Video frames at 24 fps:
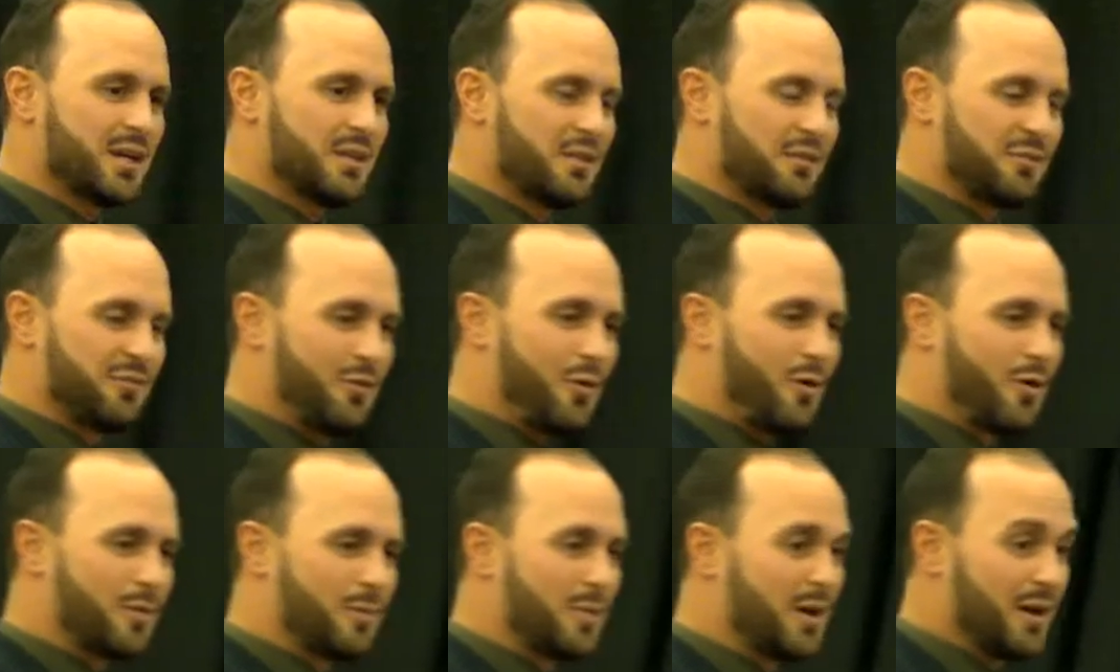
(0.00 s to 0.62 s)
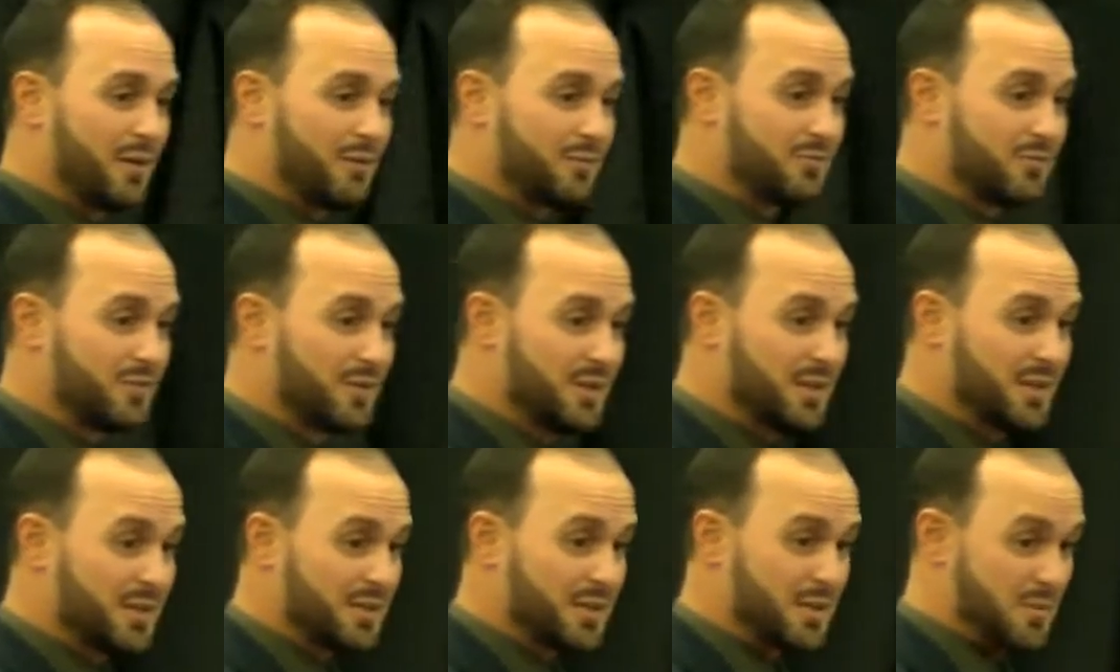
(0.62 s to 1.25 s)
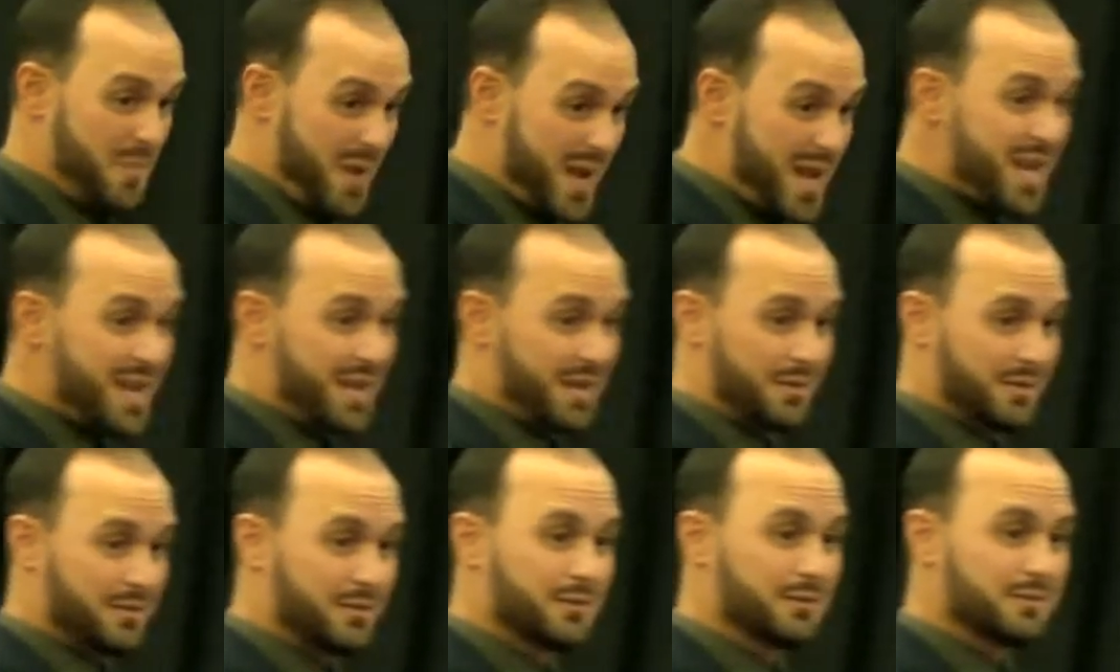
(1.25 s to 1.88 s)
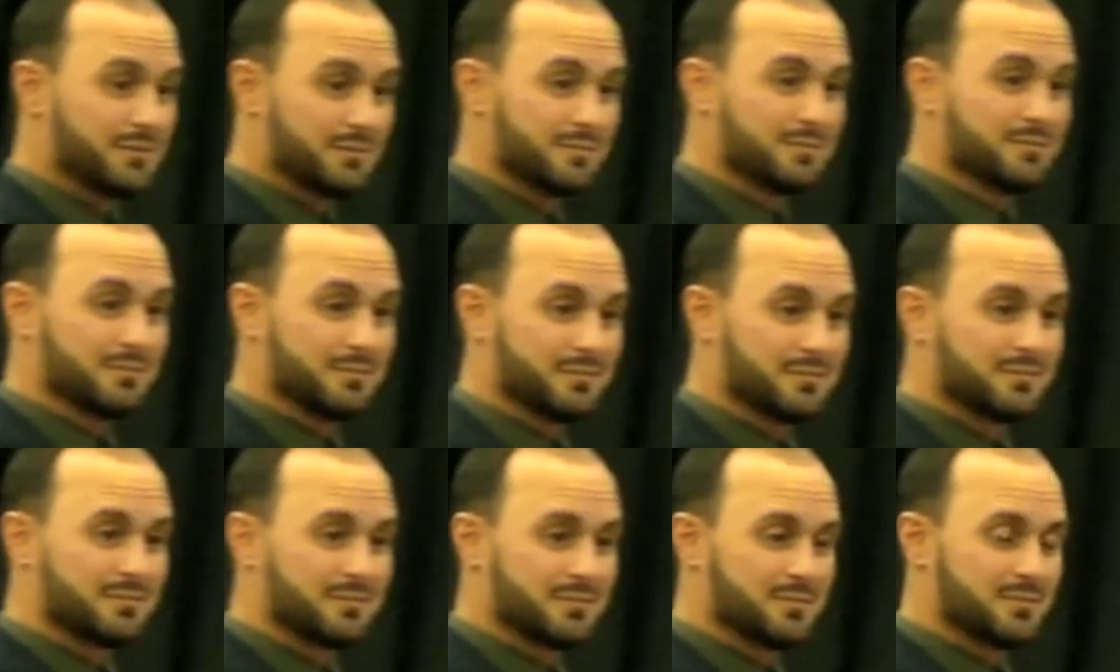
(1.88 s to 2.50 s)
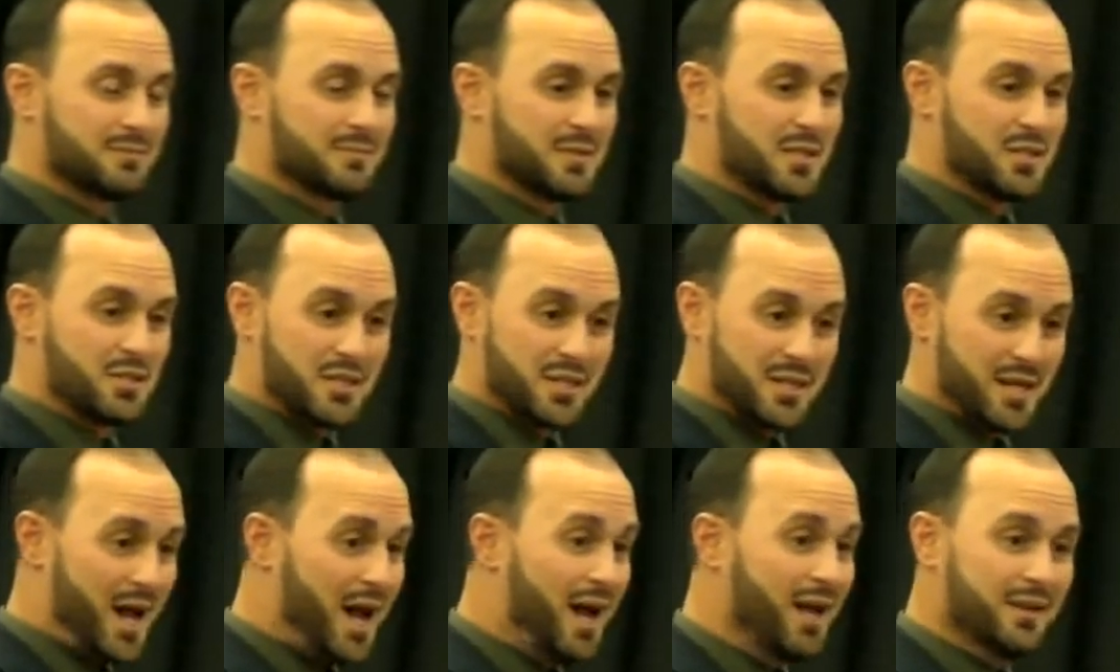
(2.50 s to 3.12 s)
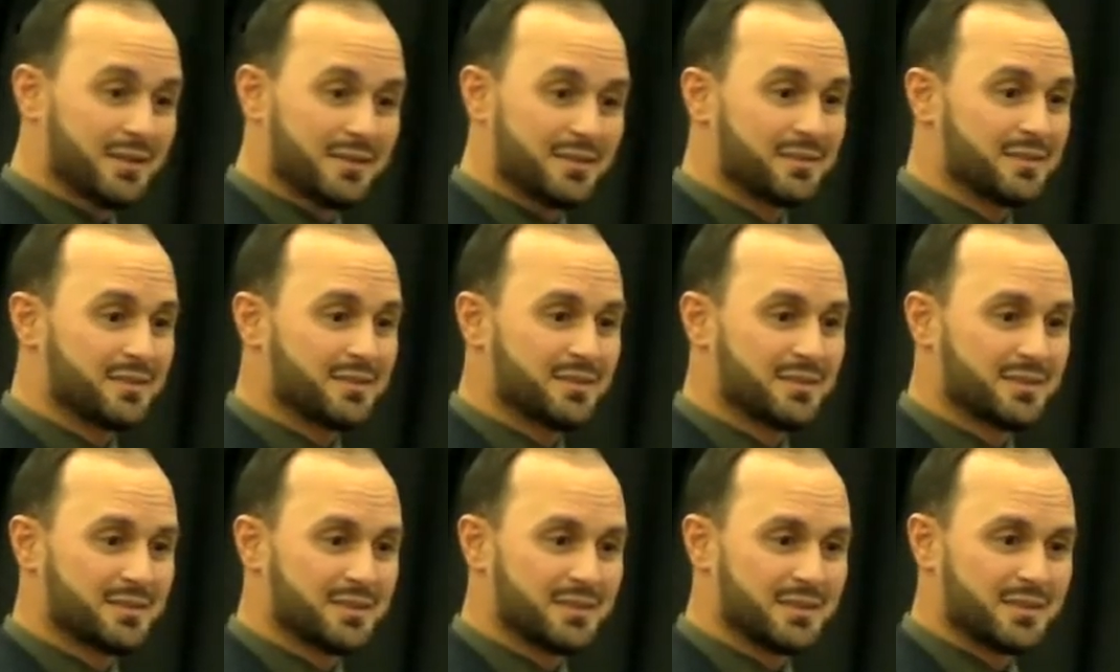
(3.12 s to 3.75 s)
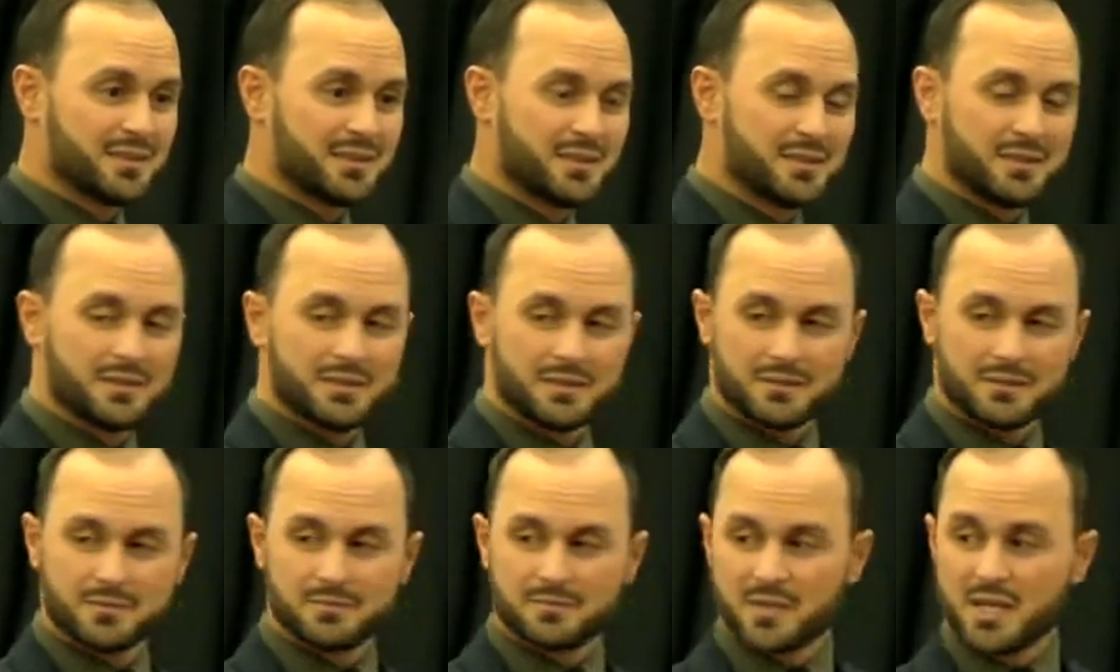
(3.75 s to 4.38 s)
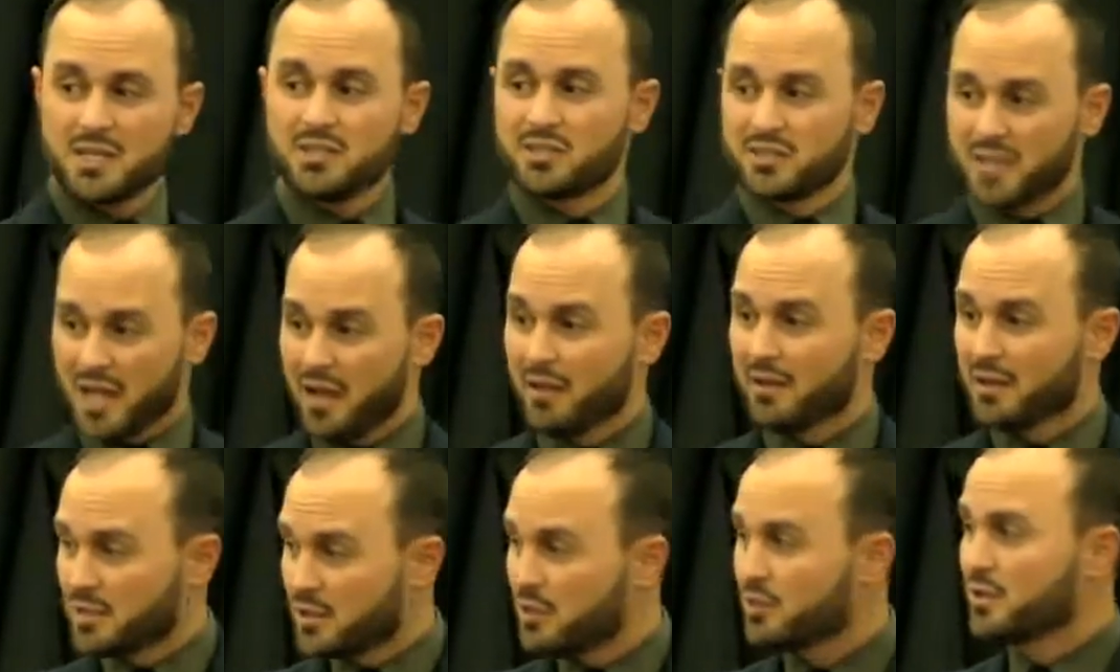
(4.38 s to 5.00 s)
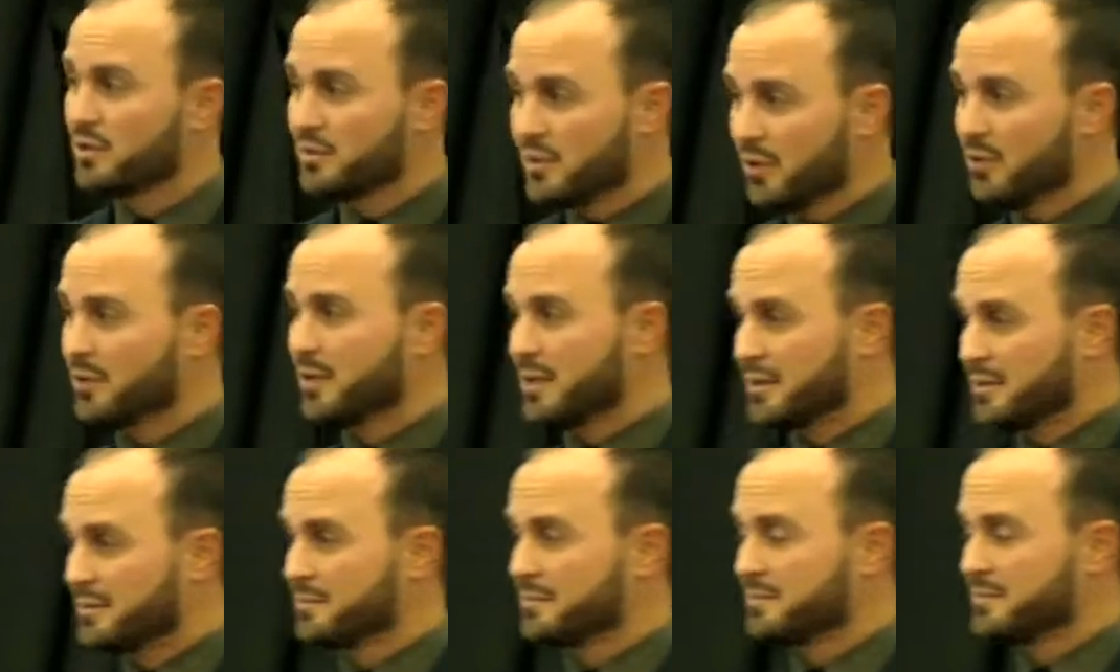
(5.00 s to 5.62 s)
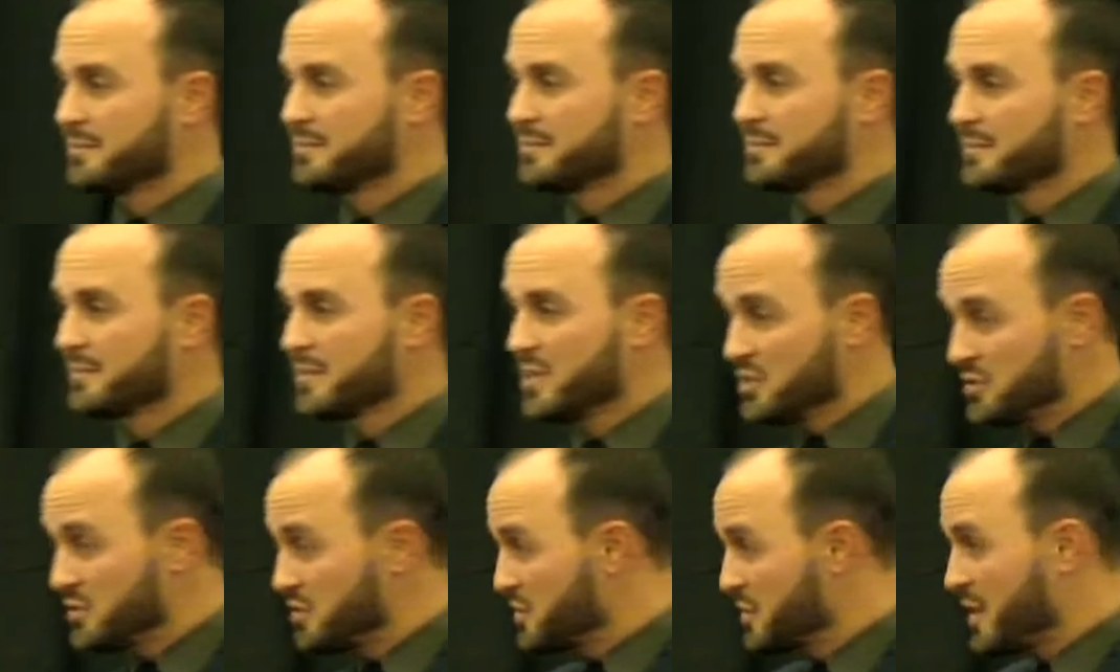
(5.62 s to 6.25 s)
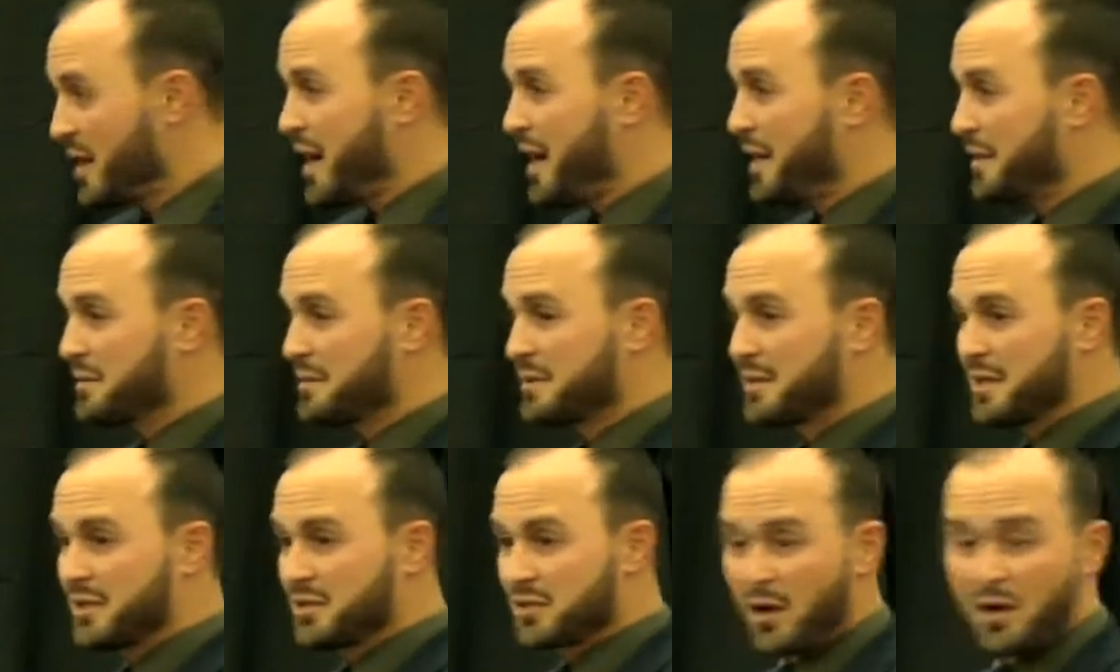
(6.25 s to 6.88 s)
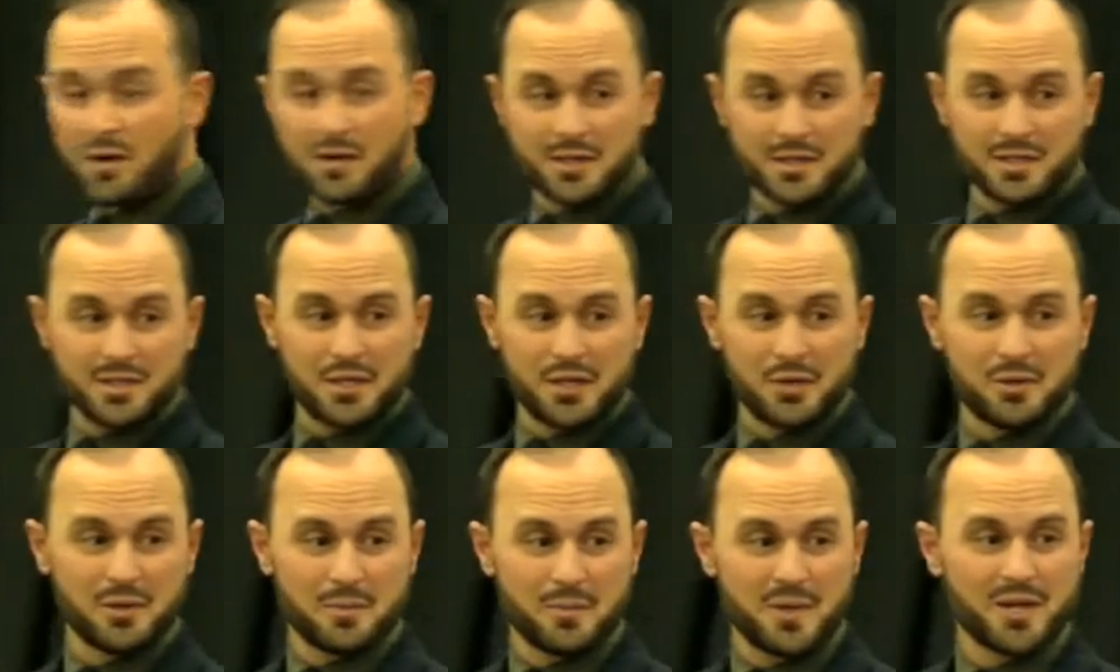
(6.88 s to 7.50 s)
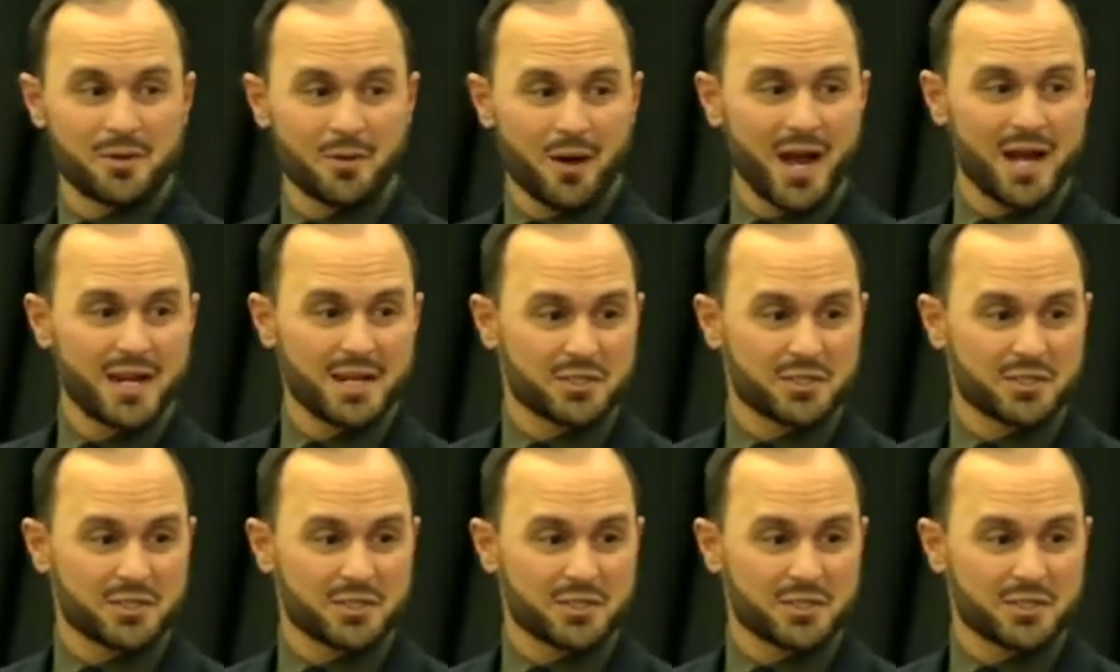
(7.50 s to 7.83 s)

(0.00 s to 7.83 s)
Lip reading: in the form of command, is it not? He's telling you to do it. This is God talking to you and me, right?